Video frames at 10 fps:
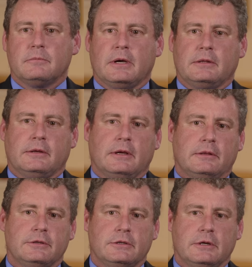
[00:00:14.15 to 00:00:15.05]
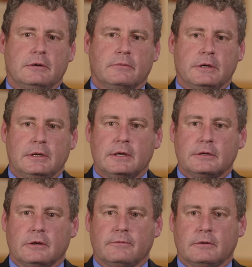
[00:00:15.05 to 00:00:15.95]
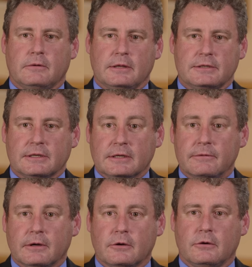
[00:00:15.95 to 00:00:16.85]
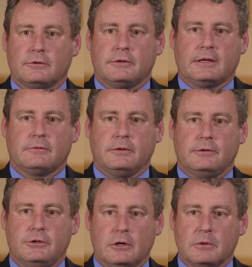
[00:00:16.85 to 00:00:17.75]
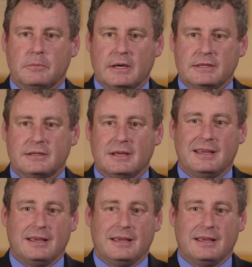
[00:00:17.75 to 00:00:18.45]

But uh, this year we kicked off a rather significant contract with German-based